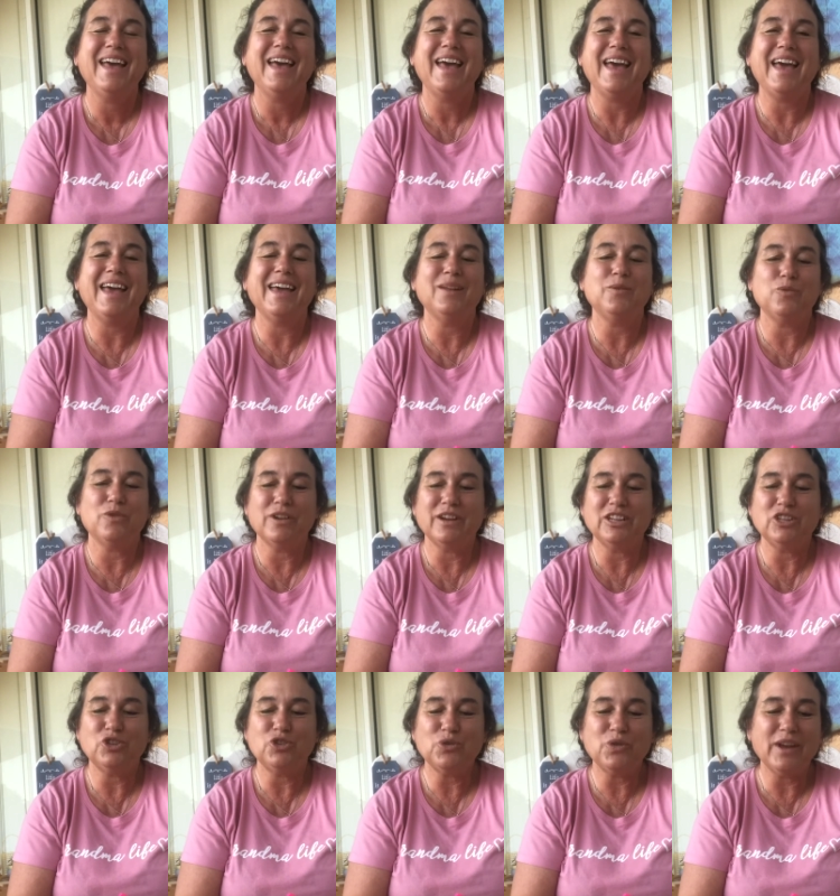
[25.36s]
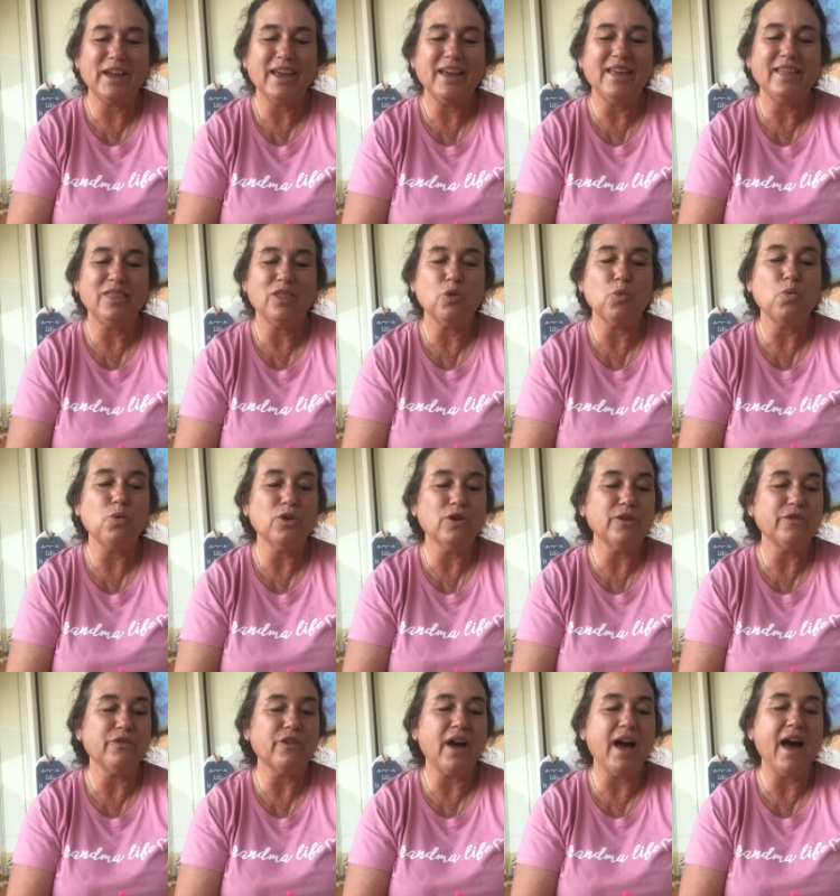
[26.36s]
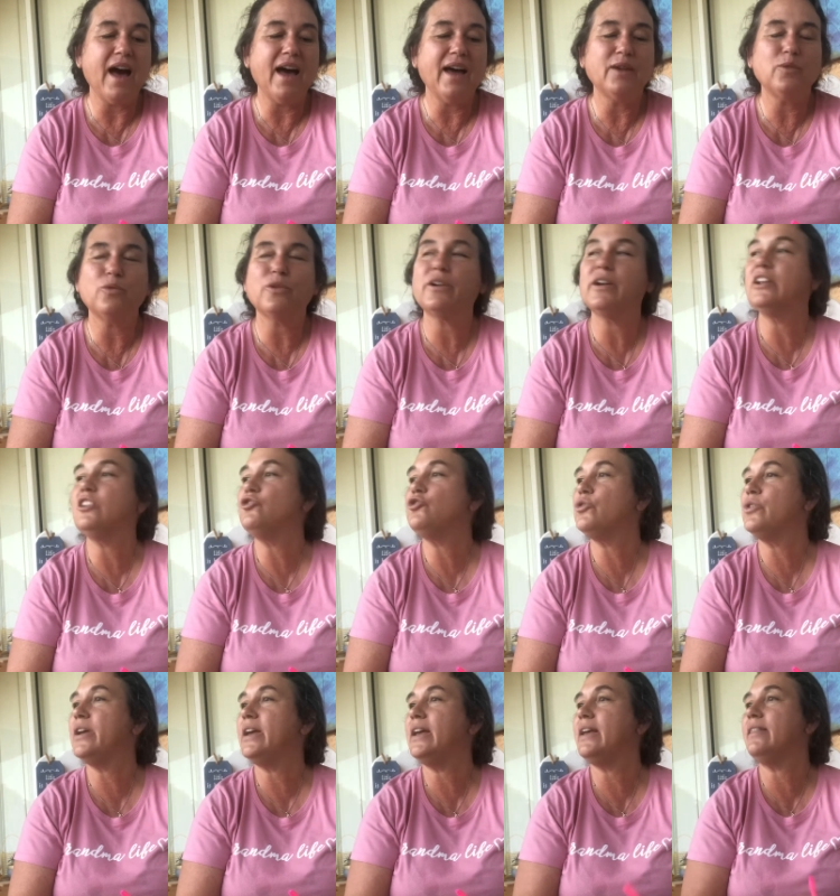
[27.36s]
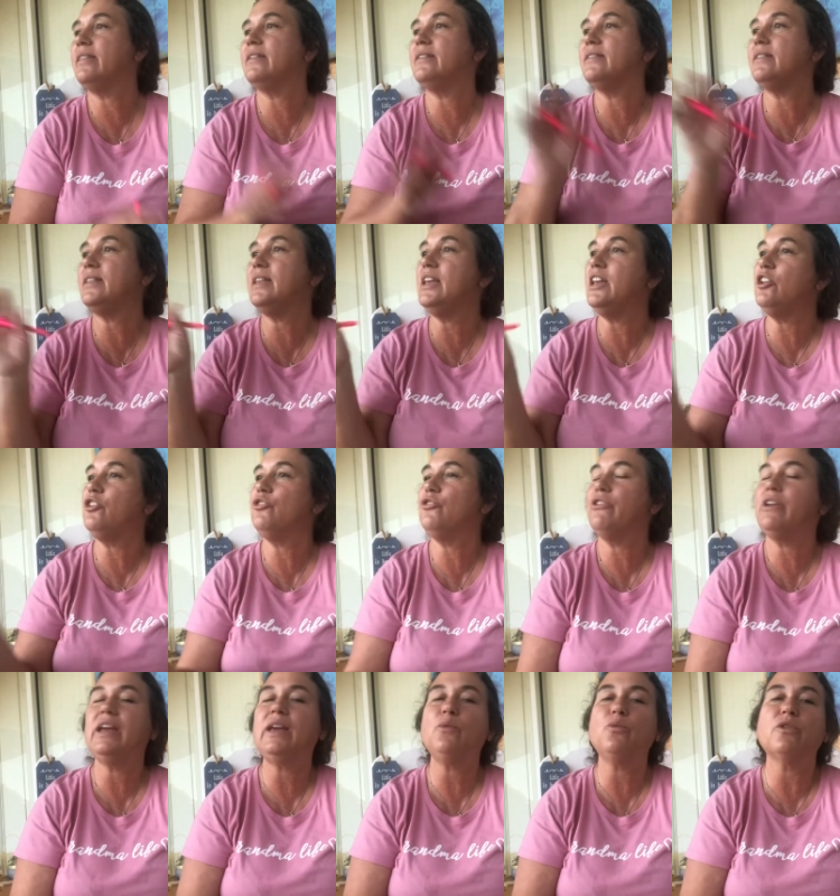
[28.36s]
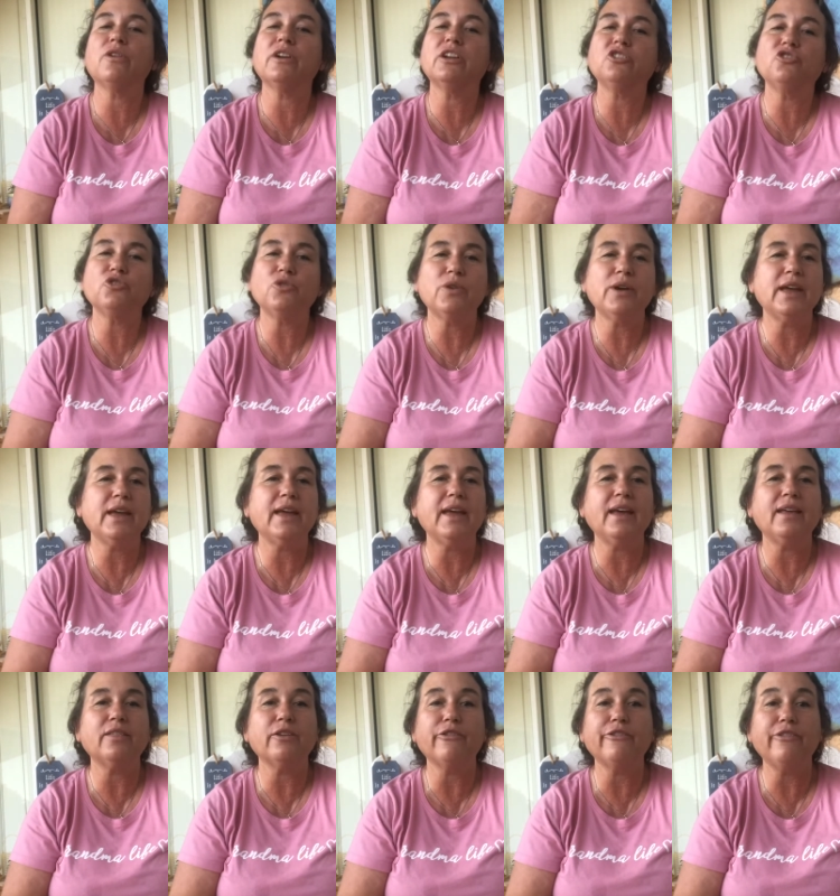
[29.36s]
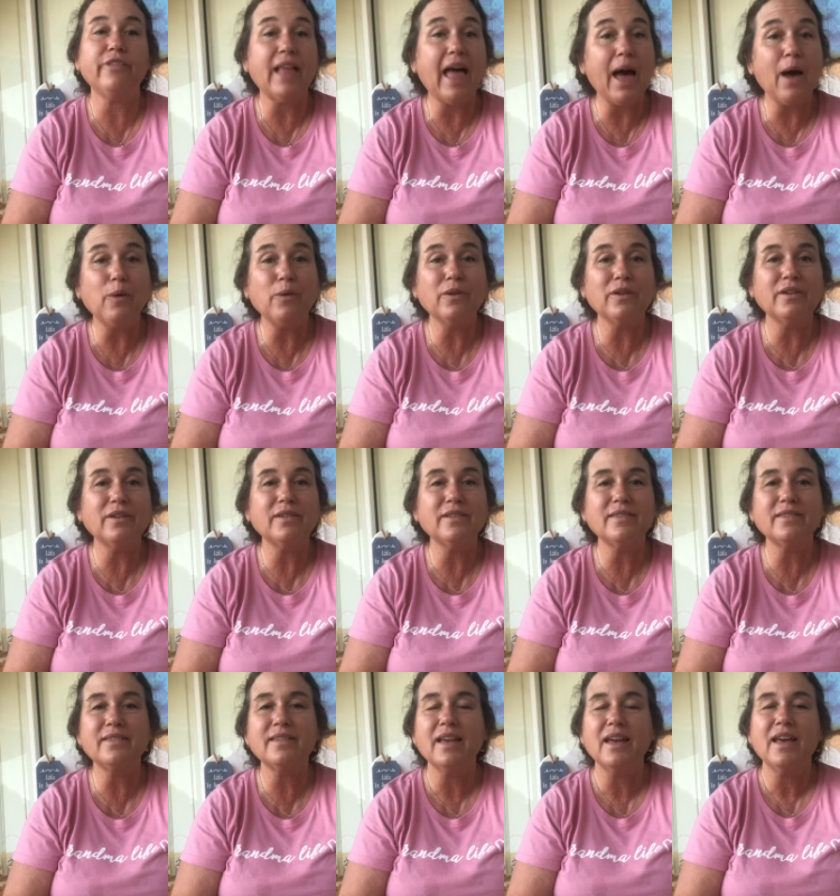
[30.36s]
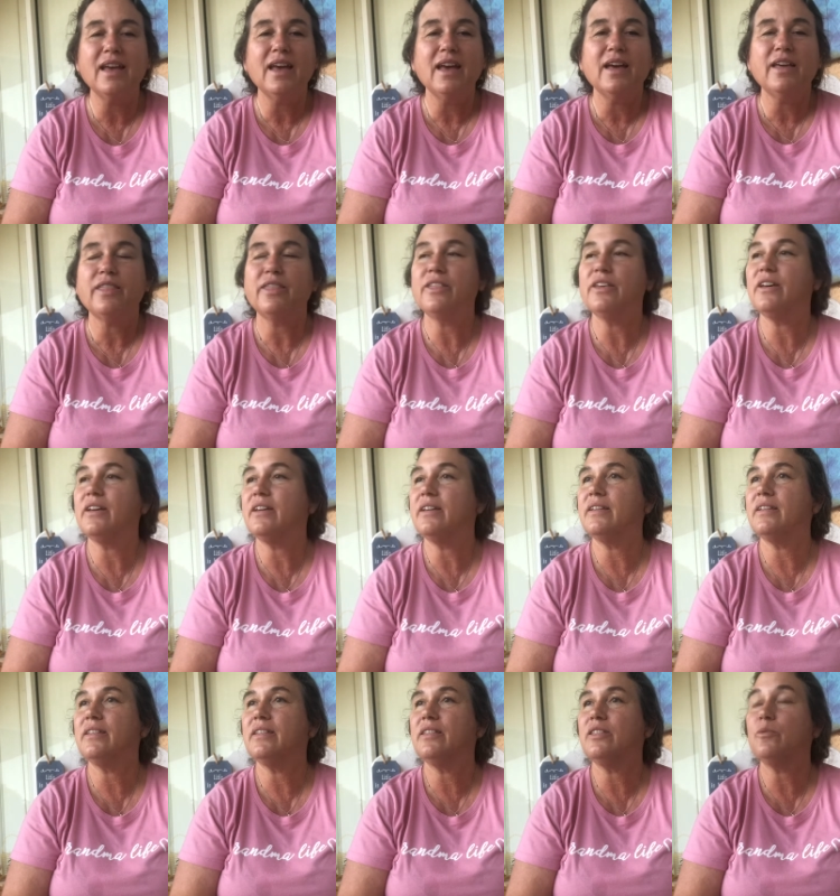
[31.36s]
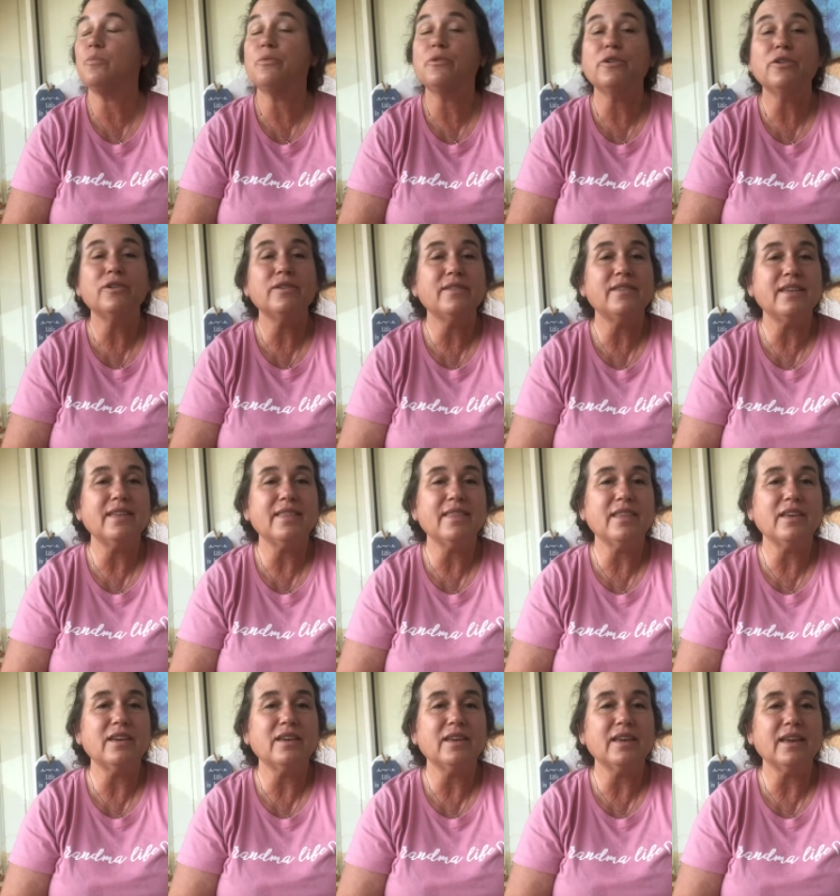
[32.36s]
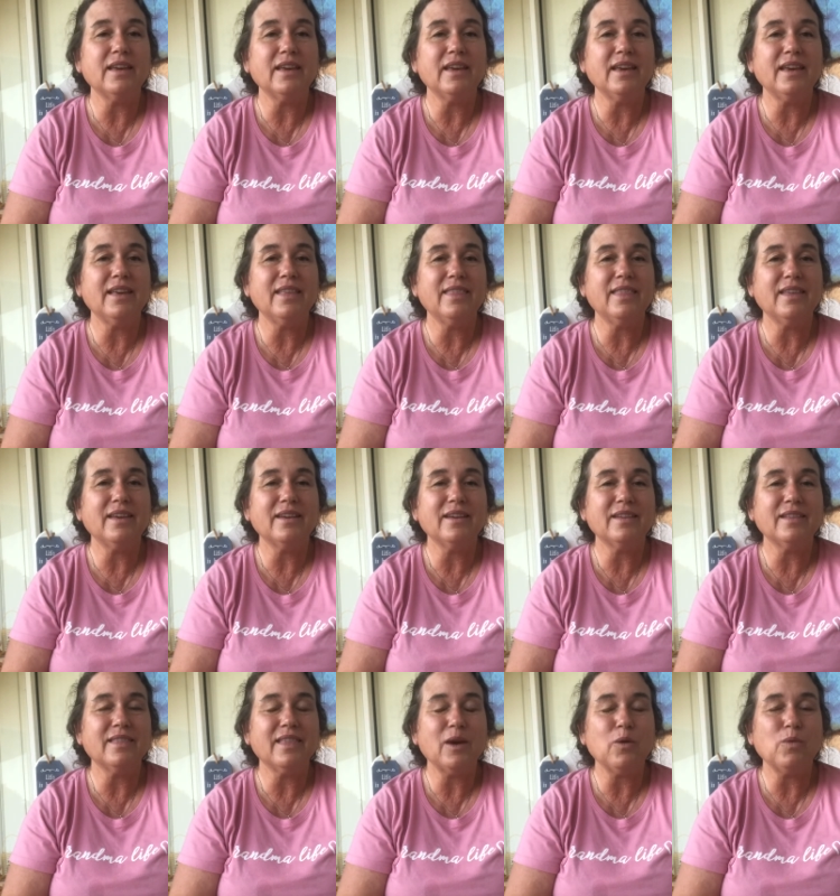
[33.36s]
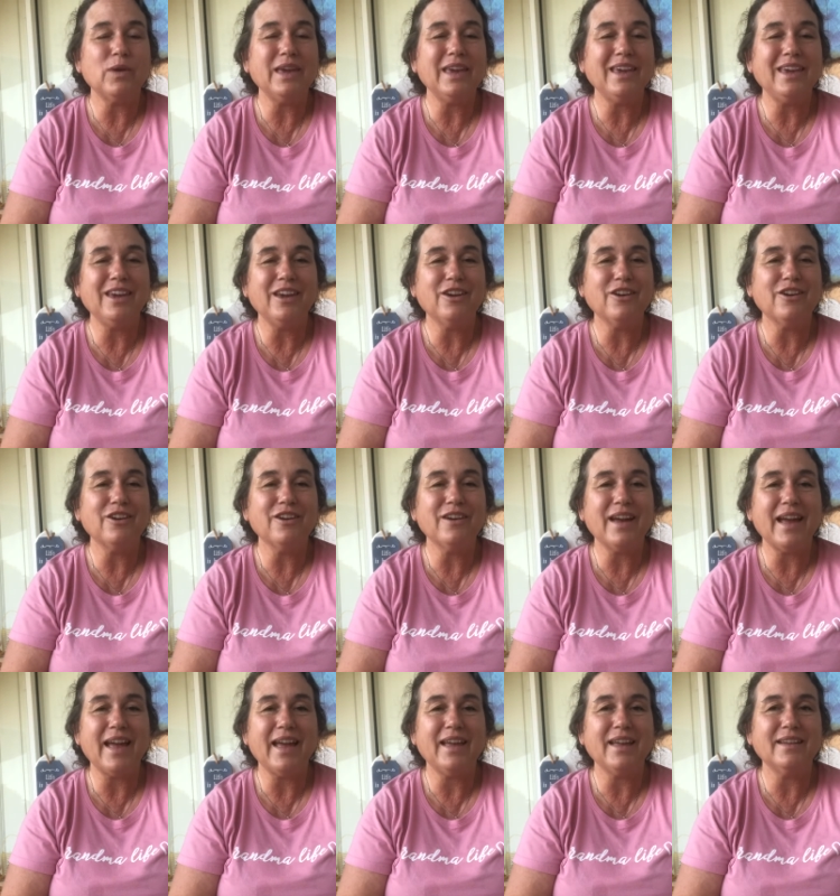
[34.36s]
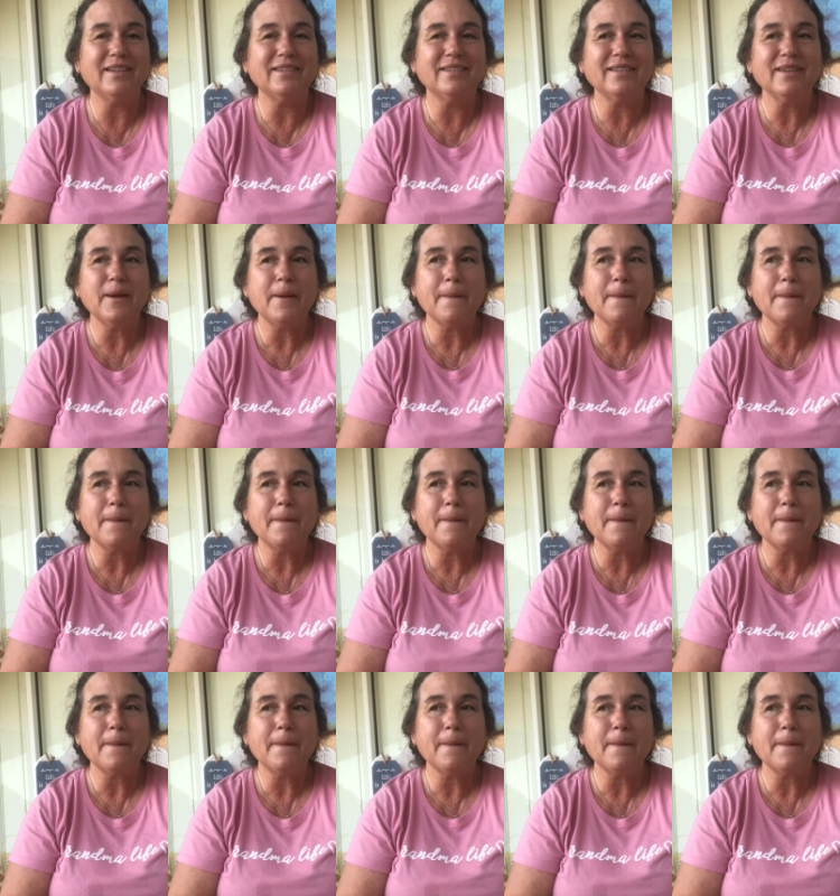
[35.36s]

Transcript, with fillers: and we're enjoying the Word of God. We're enjoying the scenery. We're enjoying the flowers the the birds in the in the that we hear and